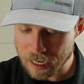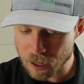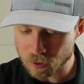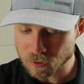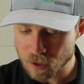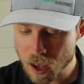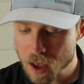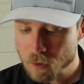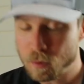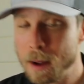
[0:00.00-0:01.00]
dollars,
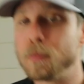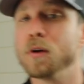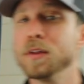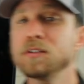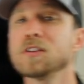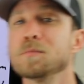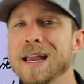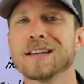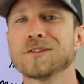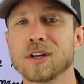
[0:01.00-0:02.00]
remember, this is
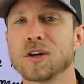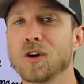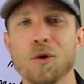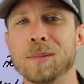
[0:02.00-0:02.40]
maintenance on your home.